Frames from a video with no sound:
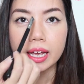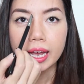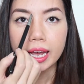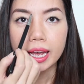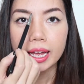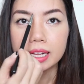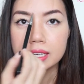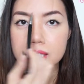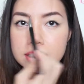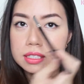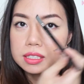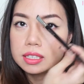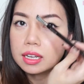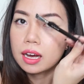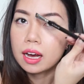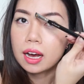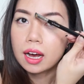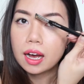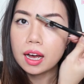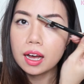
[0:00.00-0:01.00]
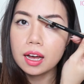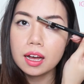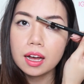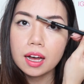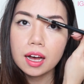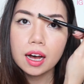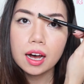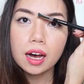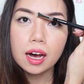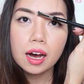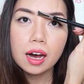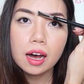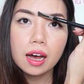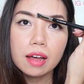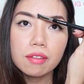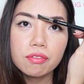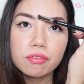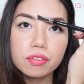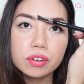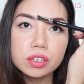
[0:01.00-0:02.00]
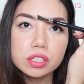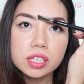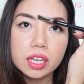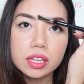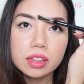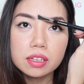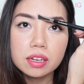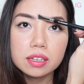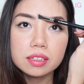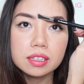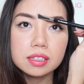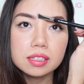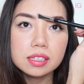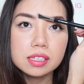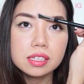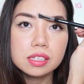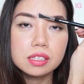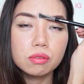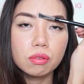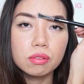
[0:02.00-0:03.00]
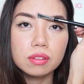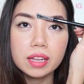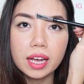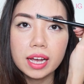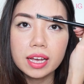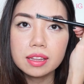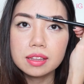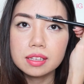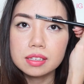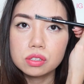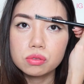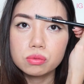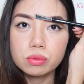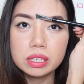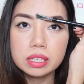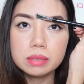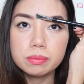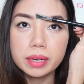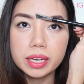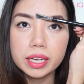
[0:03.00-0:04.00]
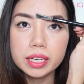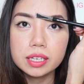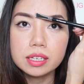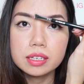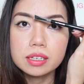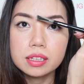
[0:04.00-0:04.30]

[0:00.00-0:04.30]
And at first I thought that this length is really big.